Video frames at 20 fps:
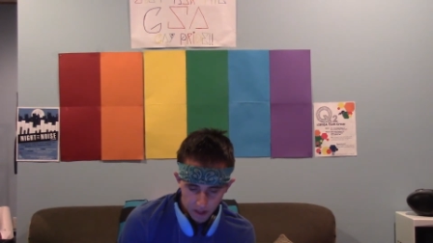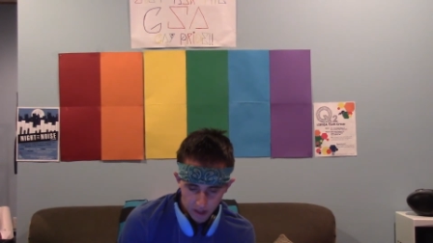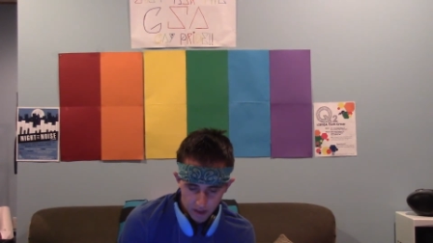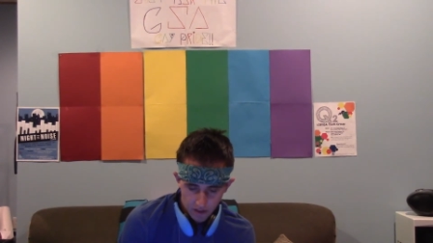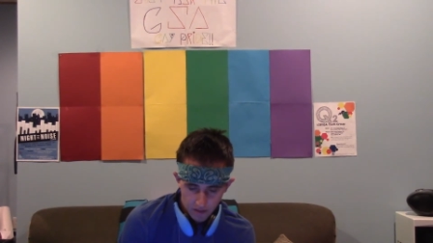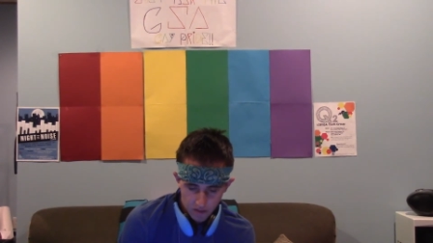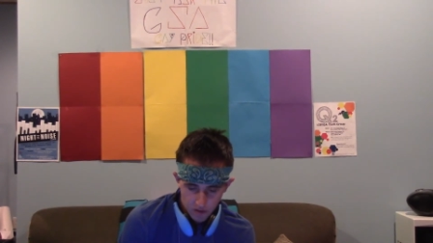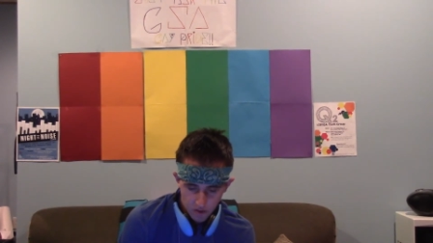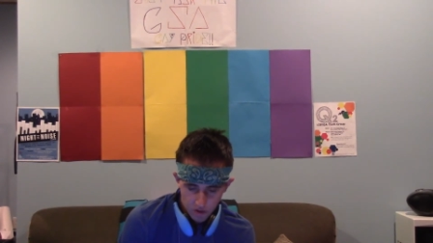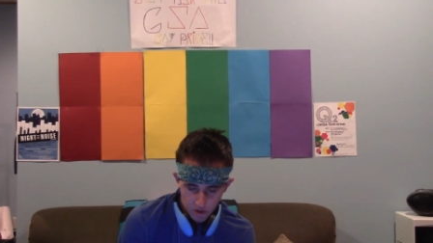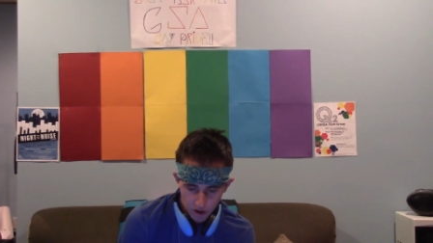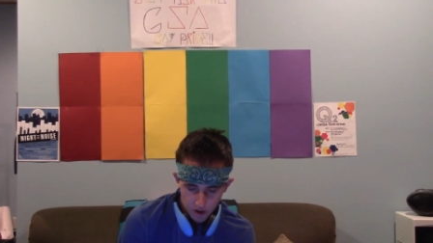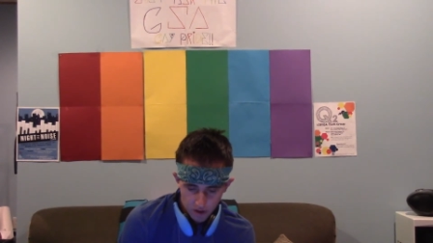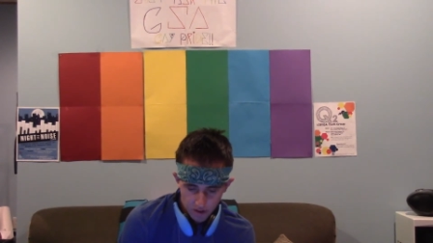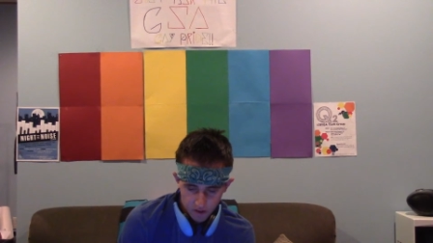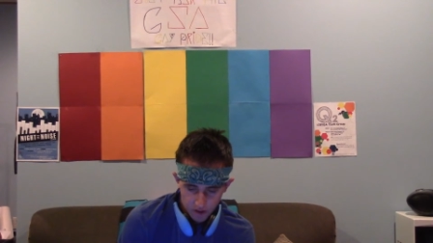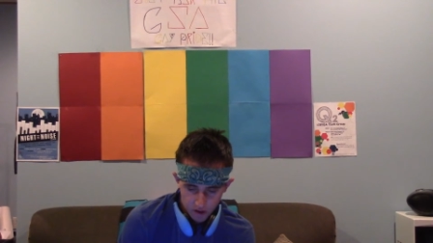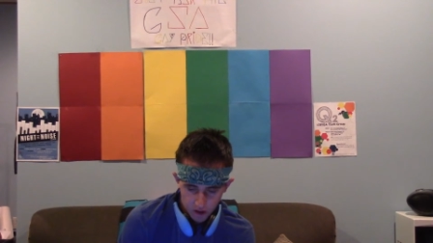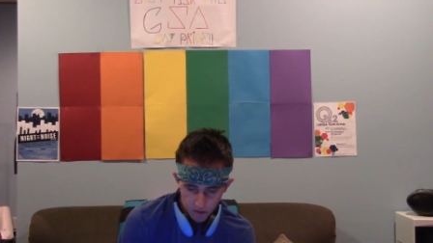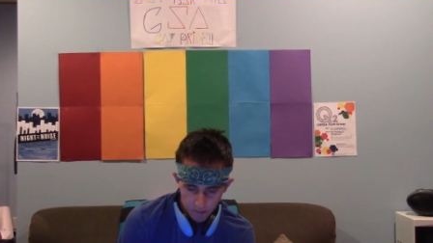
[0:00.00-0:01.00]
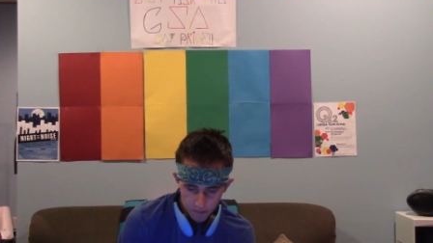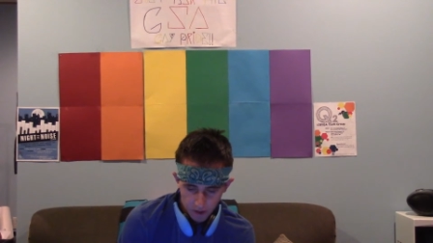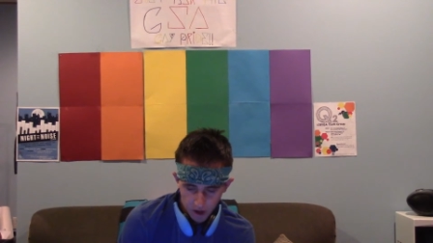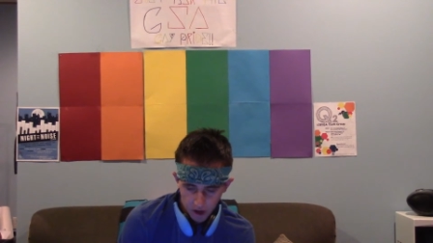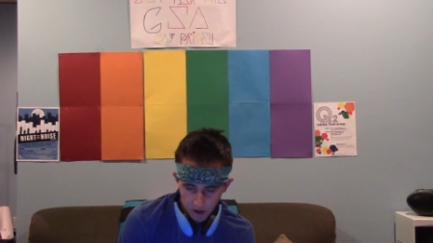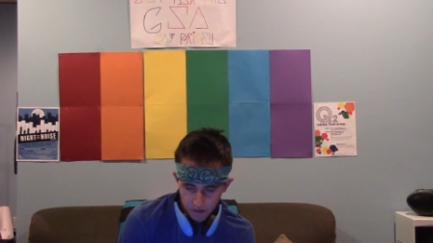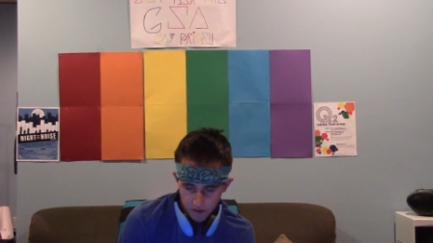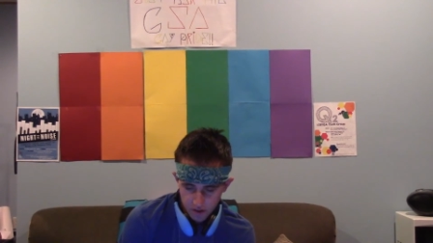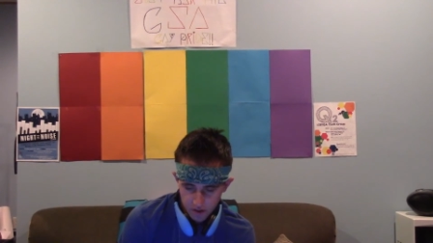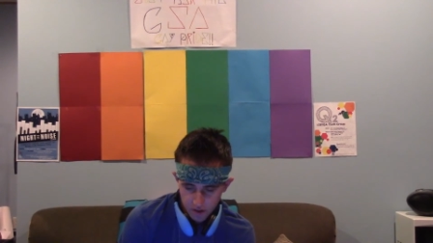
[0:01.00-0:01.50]
I even tried starting up a
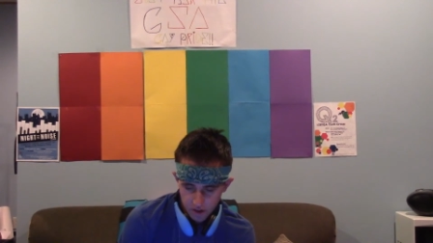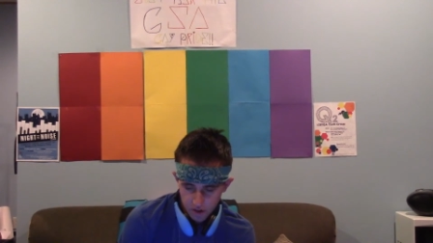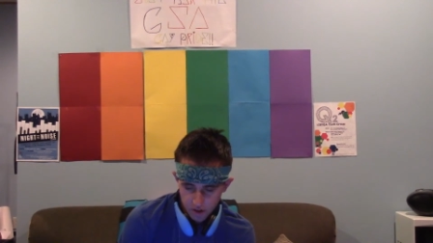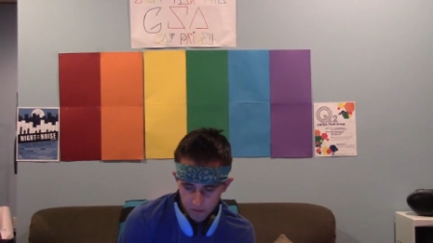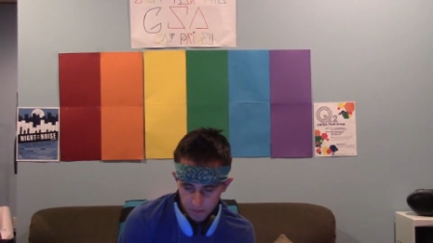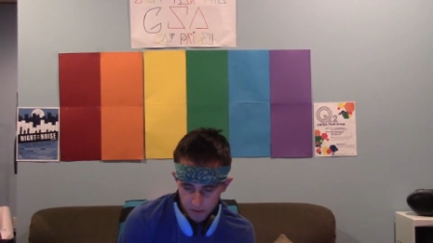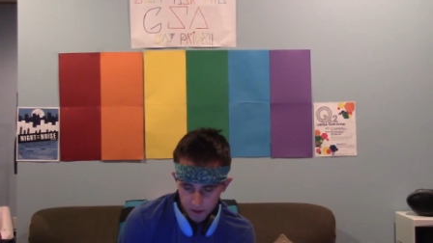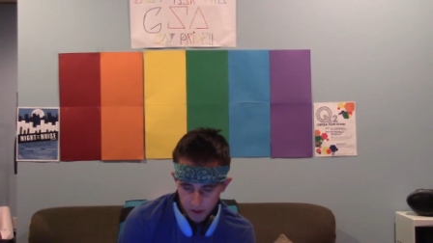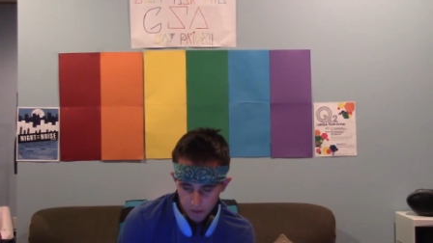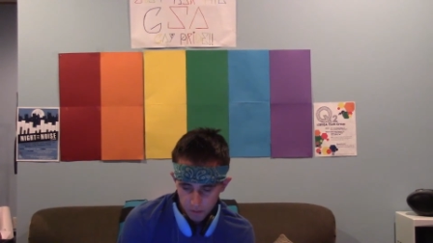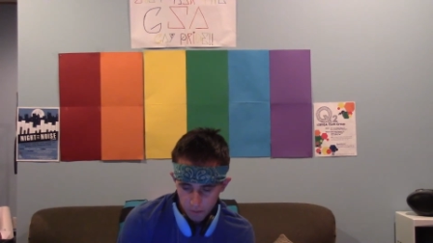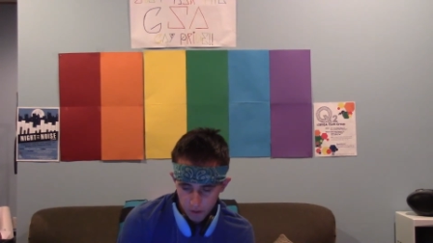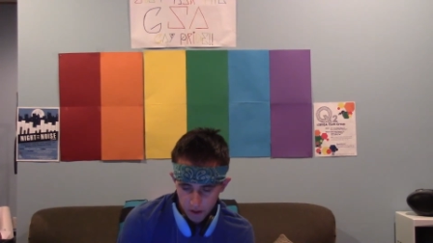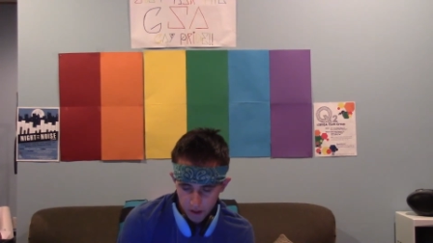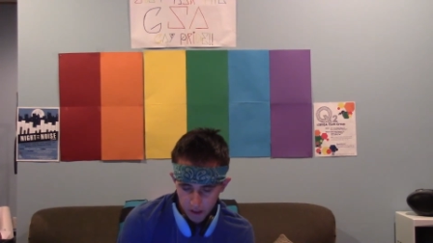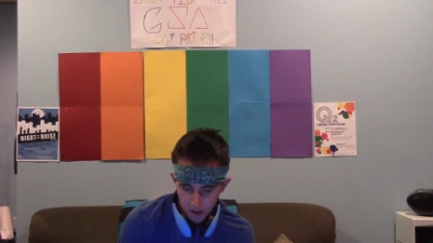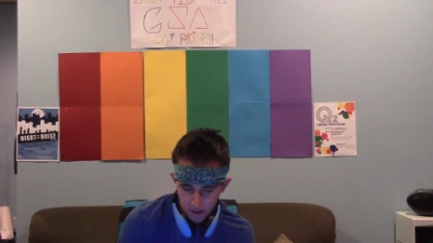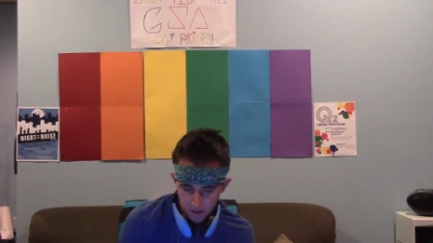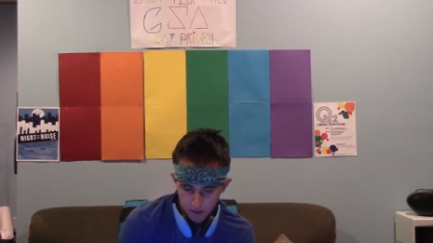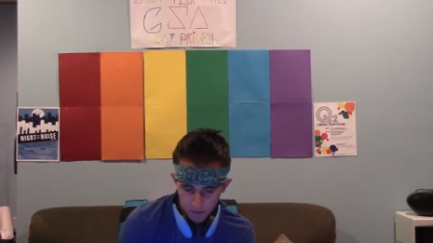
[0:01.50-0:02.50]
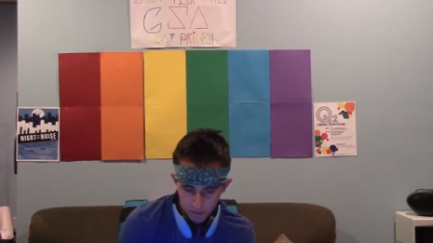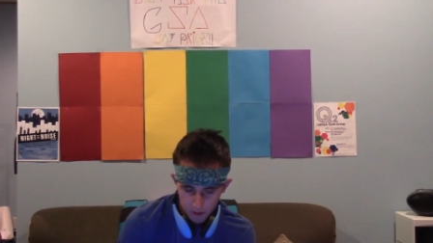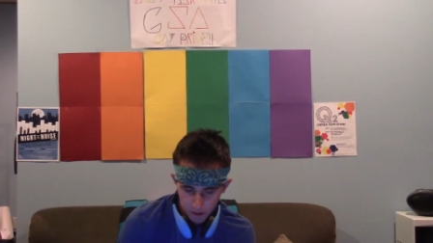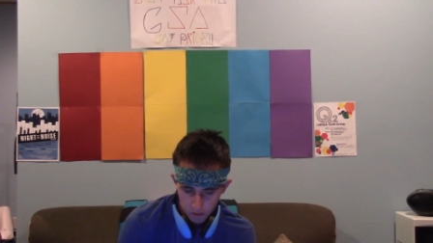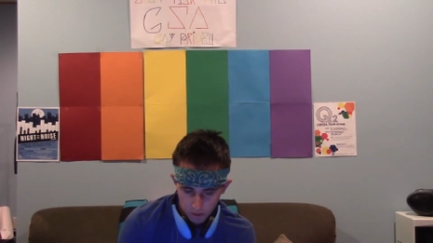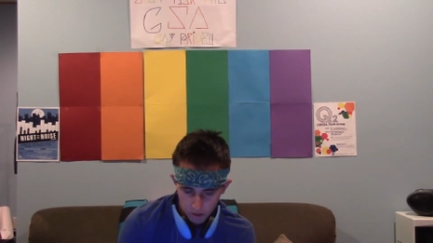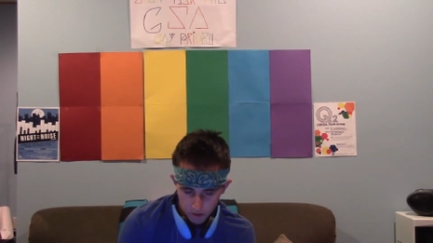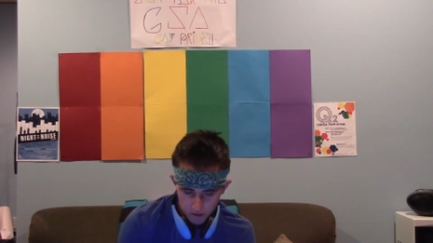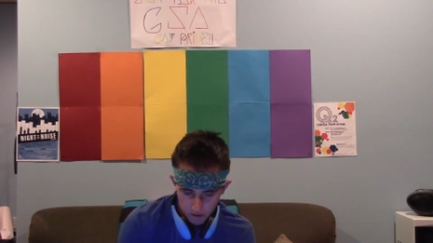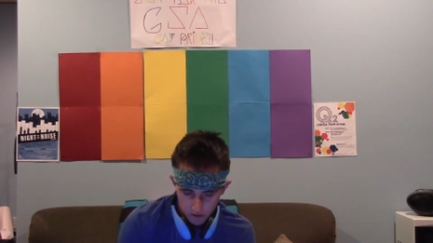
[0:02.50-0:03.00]
conversation, but he wouldn't answer my
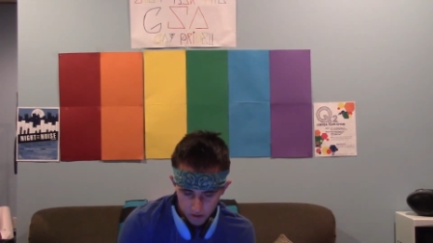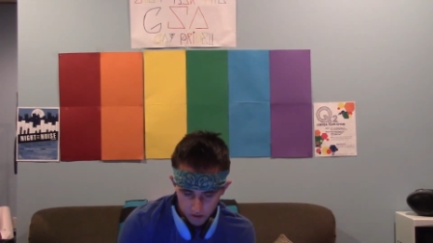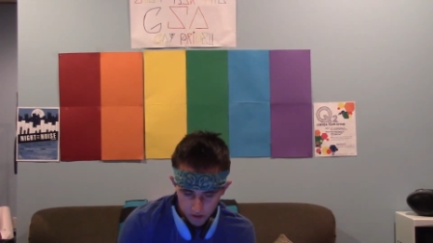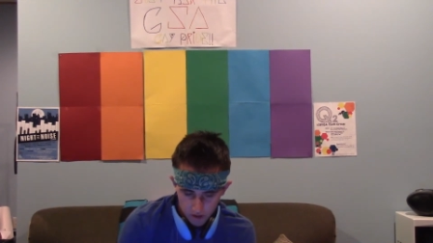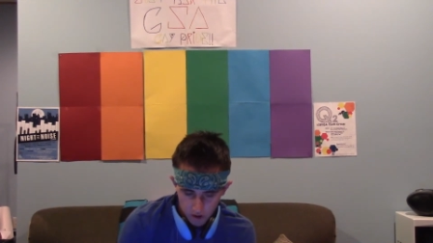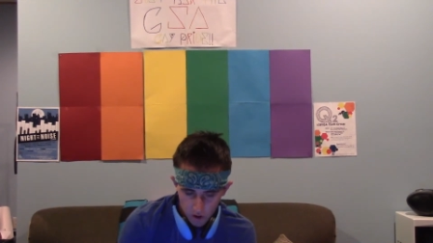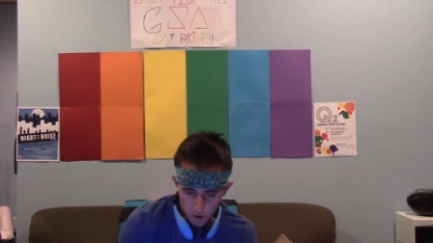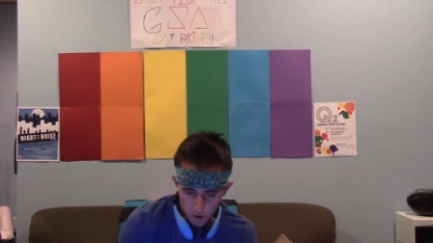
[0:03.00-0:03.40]
questions